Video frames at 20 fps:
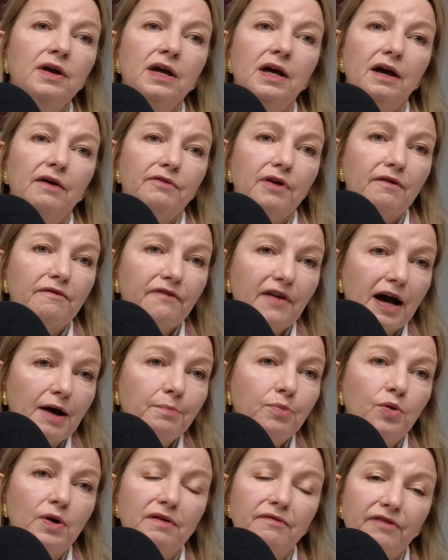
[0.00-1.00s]
of our
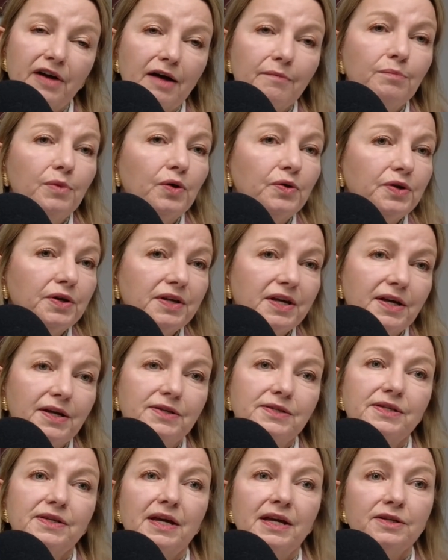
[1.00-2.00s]
5.5 million
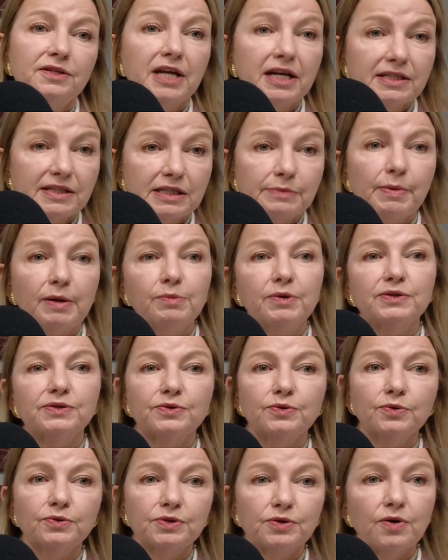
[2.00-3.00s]
kids in Texas public
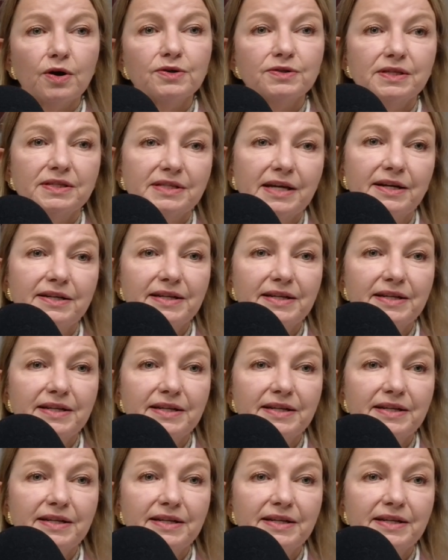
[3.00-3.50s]
schools across the state of